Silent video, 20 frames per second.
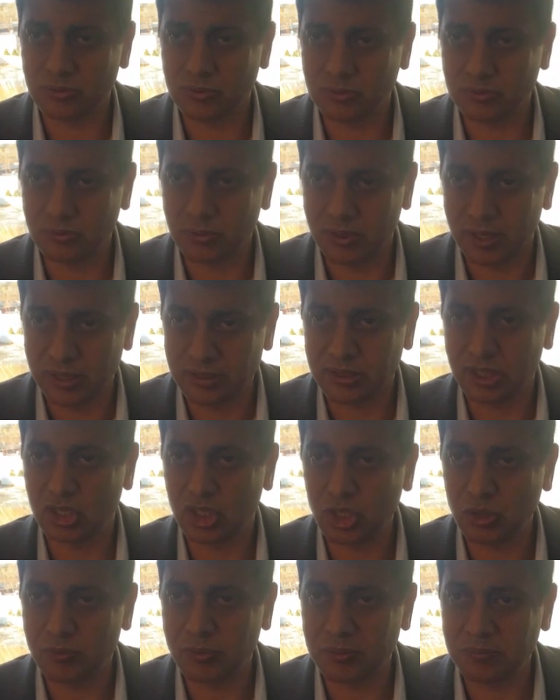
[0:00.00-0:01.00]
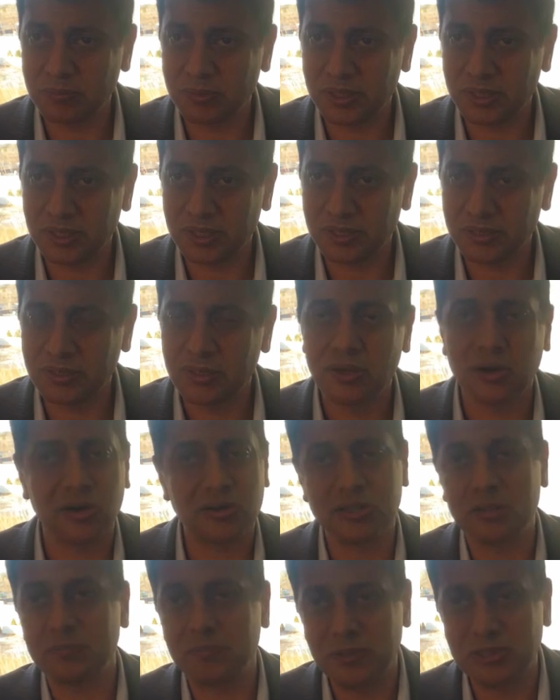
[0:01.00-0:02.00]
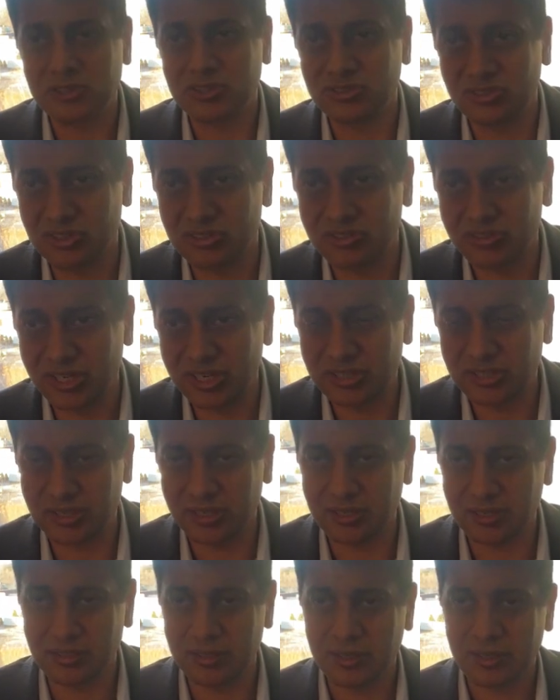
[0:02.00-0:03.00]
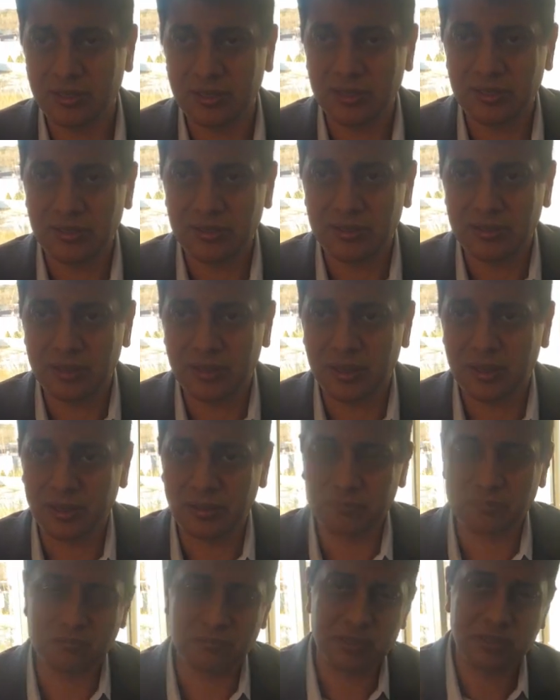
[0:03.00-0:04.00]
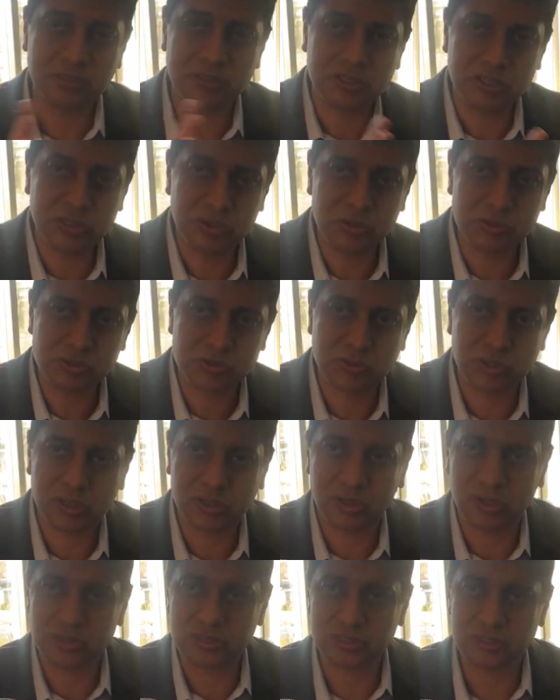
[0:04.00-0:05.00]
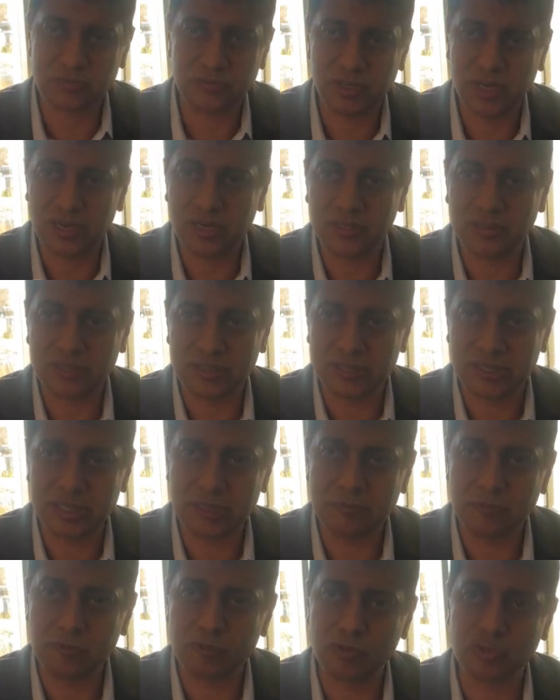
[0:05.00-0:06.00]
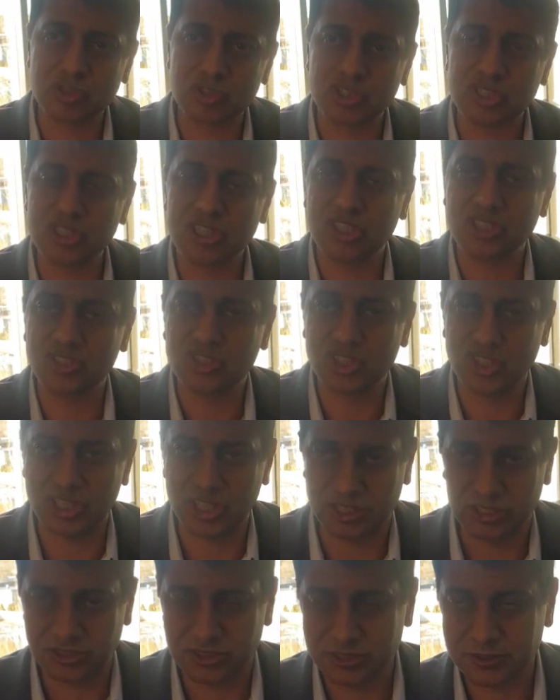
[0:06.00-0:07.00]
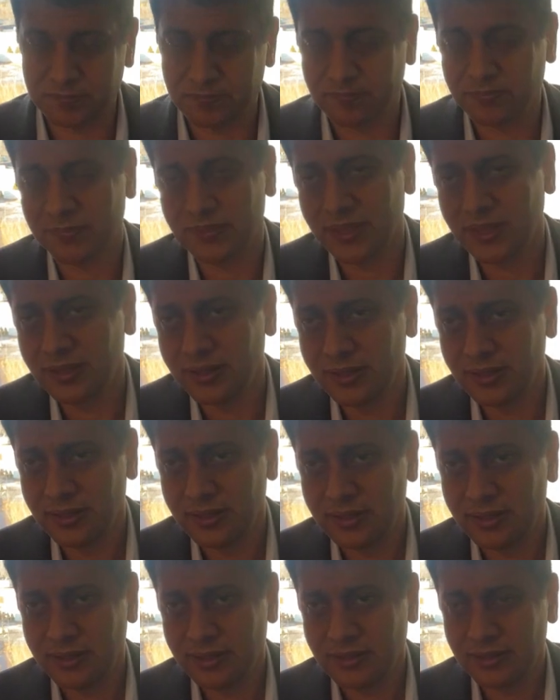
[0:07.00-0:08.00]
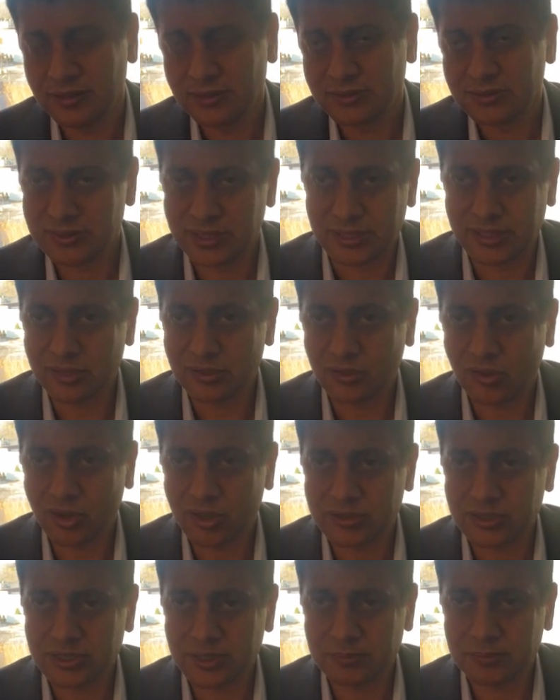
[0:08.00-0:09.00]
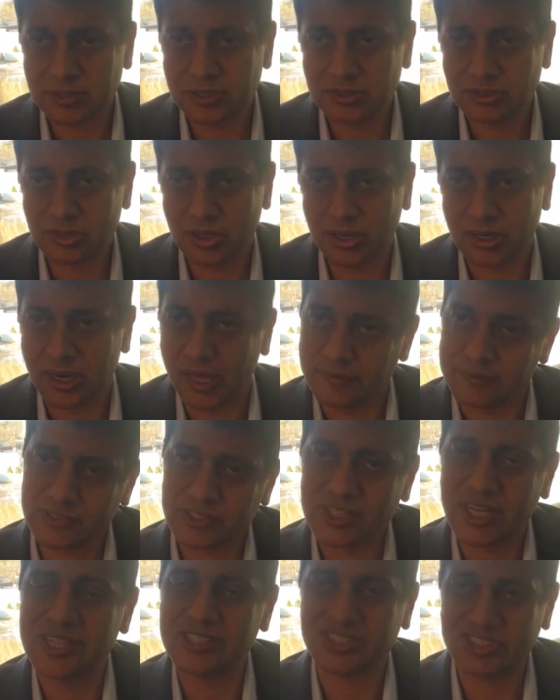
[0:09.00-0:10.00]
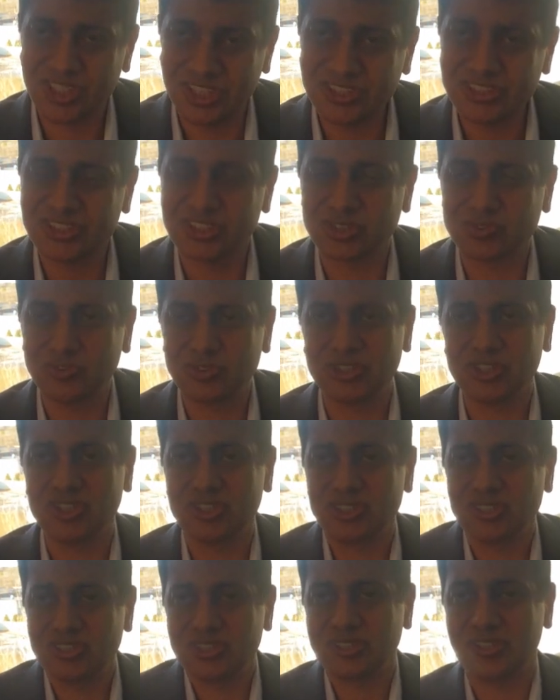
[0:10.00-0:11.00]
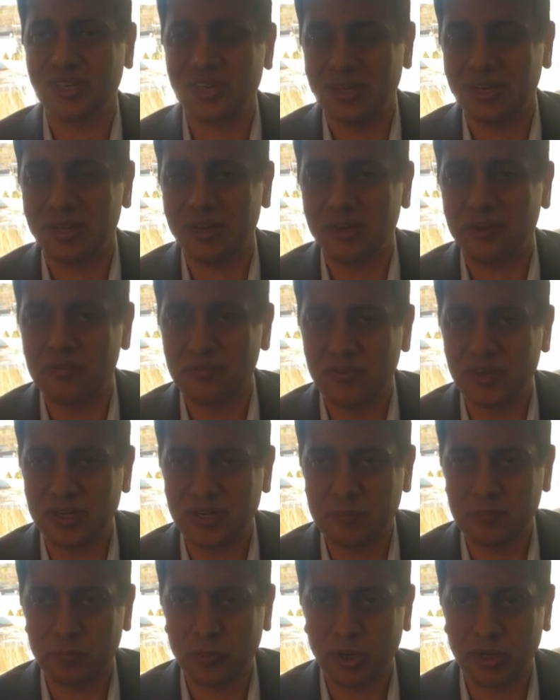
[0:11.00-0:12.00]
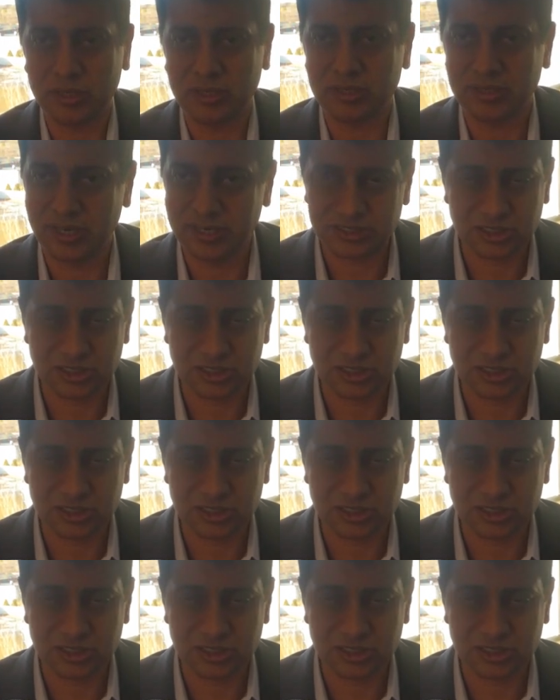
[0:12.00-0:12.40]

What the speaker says: let the human being or the person you're treating introduce to the concept early in the game if you see a change. Second concept is your lifestyle changes, which is very important. That